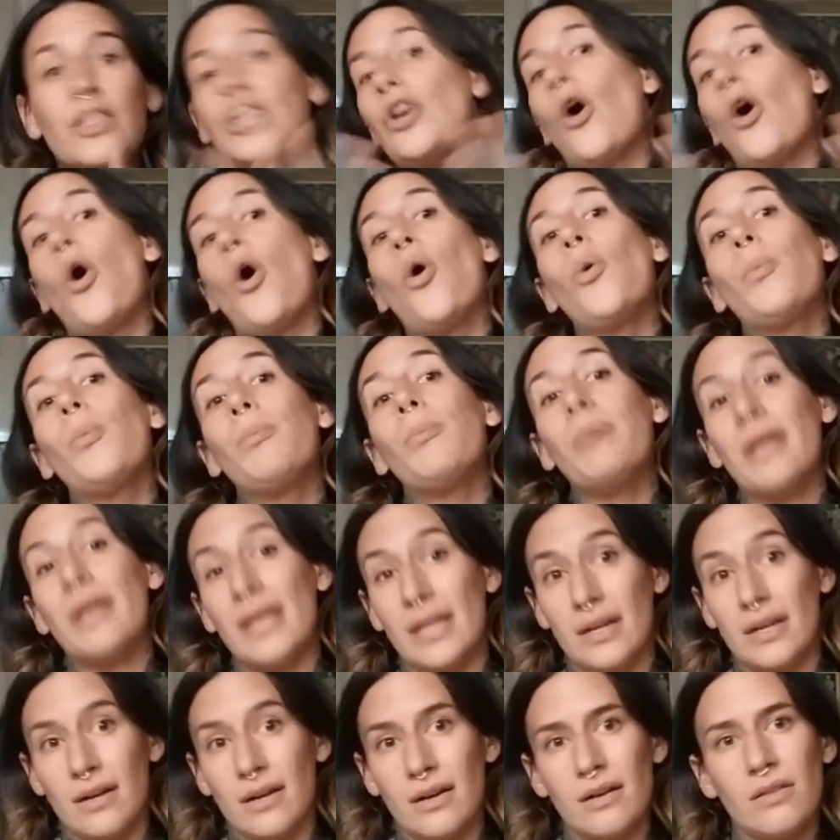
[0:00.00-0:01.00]

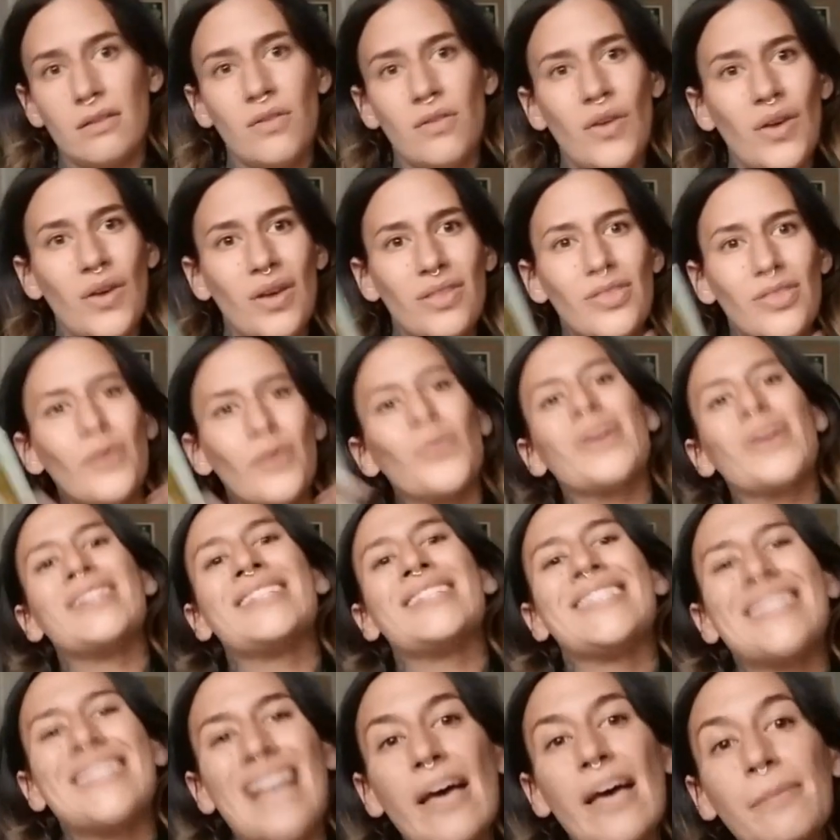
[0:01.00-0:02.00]
open, the
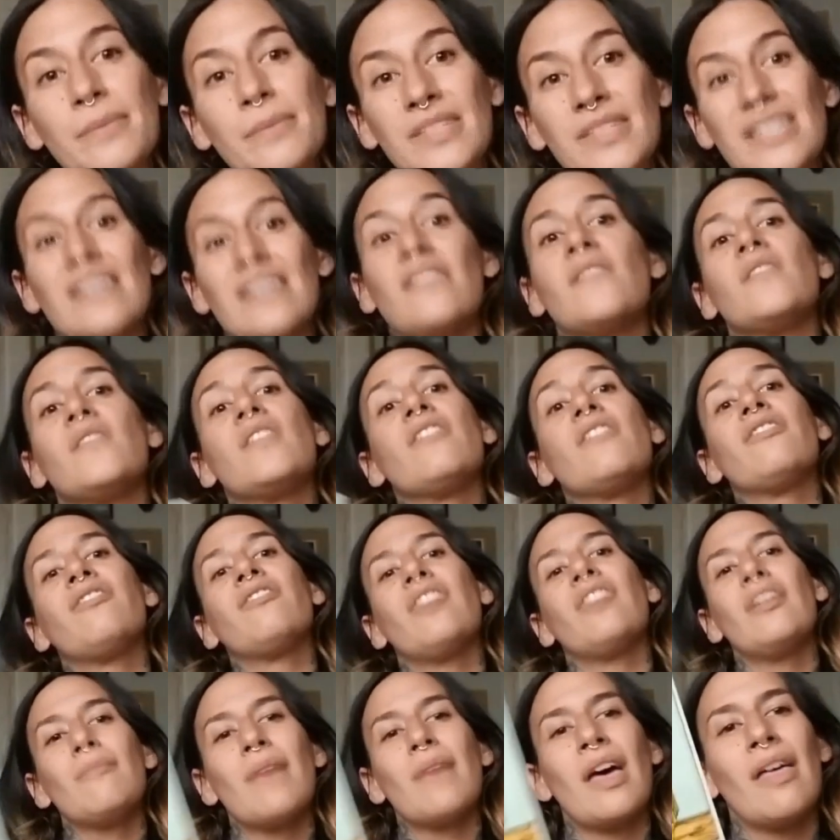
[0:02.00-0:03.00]
receptive, the
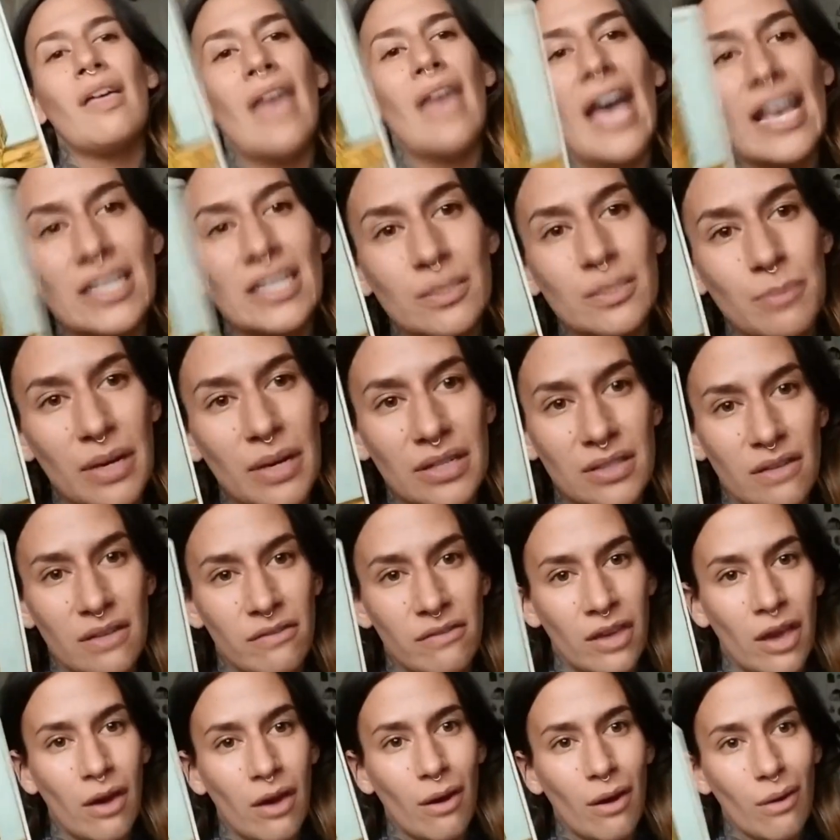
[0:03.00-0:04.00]
female aspect of
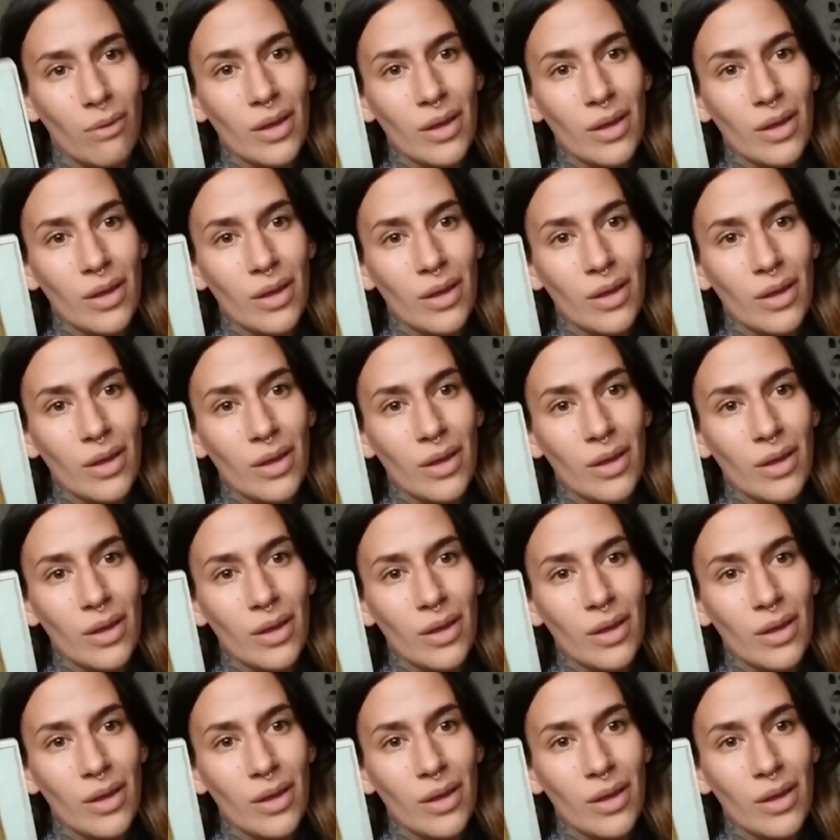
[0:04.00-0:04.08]
you.